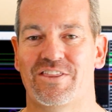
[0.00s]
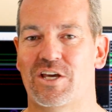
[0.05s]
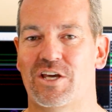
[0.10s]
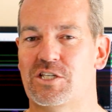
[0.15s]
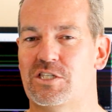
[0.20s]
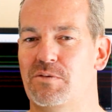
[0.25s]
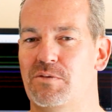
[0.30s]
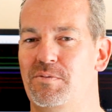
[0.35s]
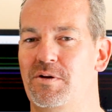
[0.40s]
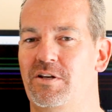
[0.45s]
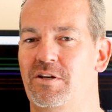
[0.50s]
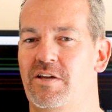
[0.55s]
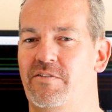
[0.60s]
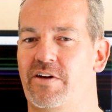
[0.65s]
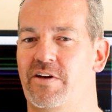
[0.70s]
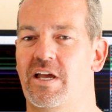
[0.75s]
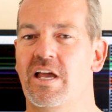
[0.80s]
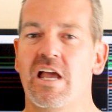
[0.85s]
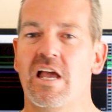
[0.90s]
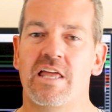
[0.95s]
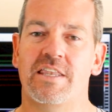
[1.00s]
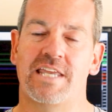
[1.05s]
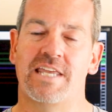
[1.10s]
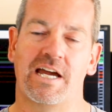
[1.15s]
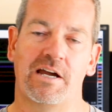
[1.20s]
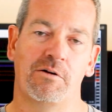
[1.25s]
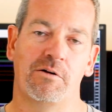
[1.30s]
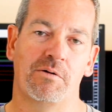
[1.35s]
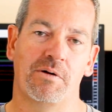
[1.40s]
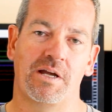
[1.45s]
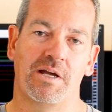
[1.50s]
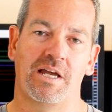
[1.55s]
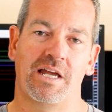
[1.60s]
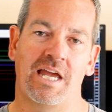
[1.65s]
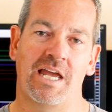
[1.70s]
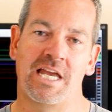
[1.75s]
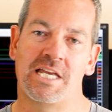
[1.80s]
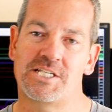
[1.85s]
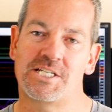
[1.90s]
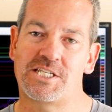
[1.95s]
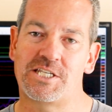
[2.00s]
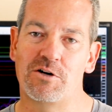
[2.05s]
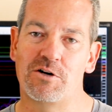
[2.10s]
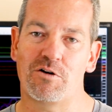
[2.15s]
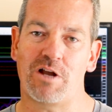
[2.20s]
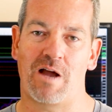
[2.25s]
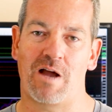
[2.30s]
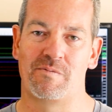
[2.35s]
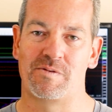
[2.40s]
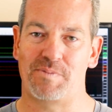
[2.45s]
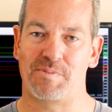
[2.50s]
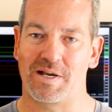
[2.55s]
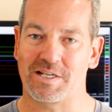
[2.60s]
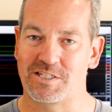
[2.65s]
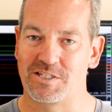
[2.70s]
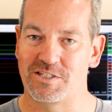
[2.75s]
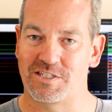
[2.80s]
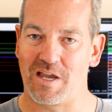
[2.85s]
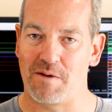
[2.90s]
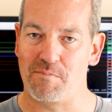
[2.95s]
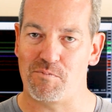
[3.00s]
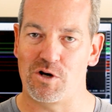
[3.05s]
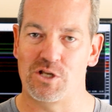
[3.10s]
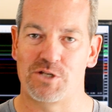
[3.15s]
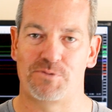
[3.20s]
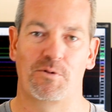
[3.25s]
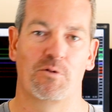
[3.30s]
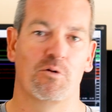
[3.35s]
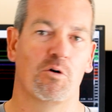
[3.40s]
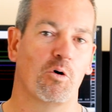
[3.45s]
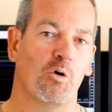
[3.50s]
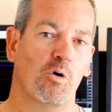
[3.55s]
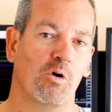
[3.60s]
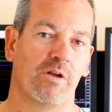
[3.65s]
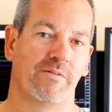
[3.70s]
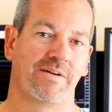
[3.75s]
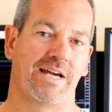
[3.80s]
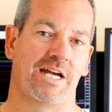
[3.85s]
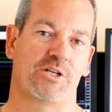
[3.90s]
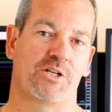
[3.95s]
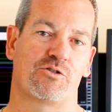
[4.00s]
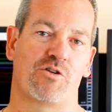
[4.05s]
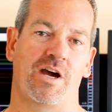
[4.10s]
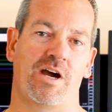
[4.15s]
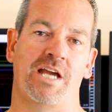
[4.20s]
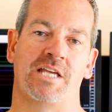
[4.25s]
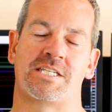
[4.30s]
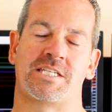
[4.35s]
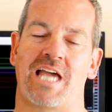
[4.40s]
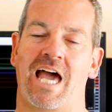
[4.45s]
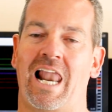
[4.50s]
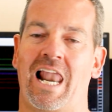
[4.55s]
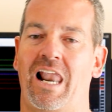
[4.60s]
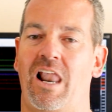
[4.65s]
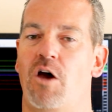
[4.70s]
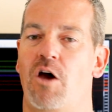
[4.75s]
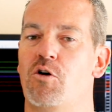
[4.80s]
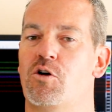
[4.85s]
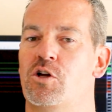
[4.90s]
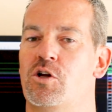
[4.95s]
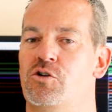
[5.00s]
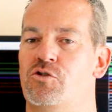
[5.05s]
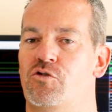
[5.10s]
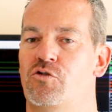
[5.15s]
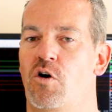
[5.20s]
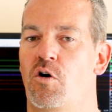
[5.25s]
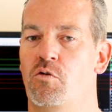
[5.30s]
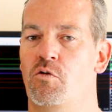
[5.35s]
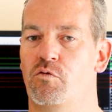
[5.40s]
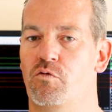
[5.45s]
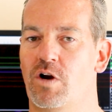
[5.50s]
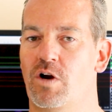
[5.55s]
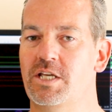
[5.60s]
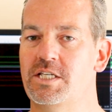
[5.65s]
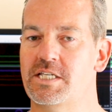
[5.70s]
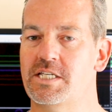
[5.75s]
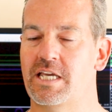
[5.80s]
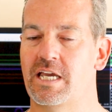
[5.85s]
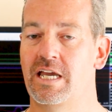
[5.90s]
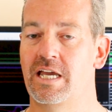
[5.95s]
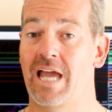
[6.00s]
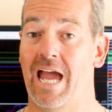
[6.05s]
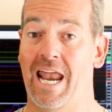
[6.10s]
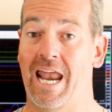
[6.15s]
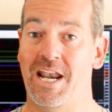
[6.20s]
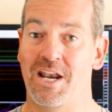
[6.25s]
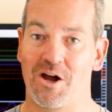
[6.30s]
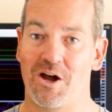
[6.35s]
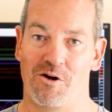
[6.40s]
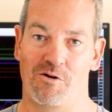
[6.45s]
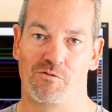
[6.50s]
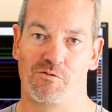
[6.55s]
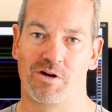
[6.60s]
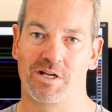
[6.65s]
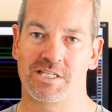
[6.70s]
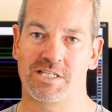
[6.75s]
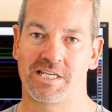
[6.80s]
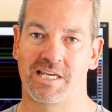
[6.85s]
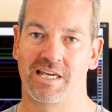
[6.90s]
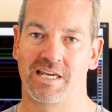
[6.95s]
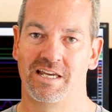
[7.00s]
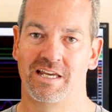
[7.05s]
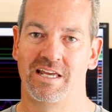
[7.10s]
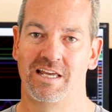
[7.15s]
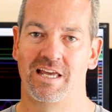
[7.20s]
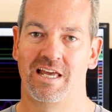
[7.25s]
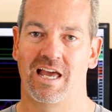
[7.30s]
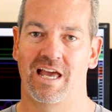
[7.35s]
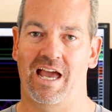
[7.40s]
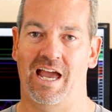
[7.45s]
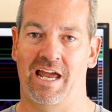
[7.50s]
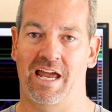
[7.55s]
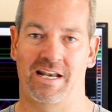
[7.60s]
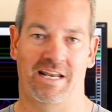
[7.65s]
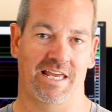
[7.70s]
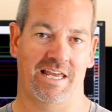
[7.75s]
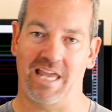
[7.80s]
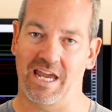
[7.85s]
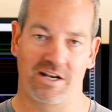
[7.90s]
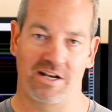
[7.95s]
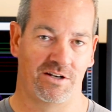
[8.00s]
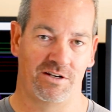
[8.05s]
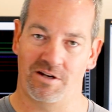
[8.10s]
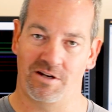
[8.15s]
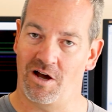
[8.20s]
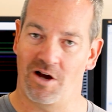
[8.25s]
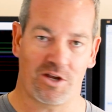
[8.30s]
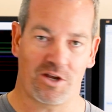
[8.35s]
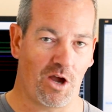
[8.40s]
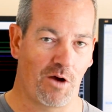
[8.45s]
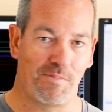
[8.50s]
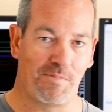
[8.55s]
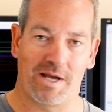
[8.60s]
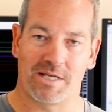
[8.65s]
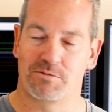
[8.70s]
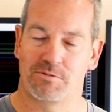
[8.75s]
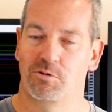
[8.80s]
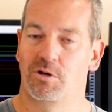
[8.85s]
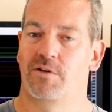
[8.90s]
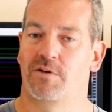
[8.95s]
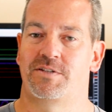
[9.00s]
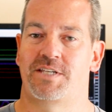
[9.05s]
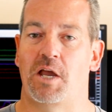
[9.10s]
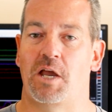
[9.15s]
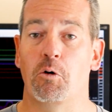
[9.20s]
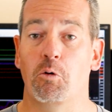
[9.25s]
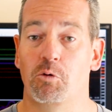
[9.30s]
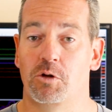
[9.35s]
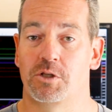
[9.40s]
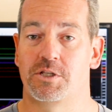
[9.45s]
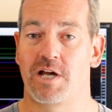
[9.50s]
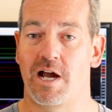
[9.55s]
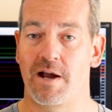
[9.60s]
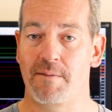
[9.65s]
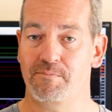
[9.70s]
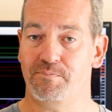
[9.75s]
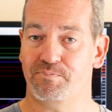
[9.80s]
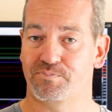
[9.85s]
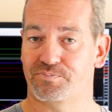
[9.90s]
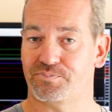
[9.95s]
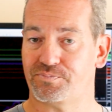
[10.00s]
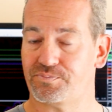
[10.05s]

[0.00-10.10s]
That's the beauty of it. Now, it still comes back to the same principle. All of our trades are low controlled risk and known risk. And again, I go back to what I say all the time.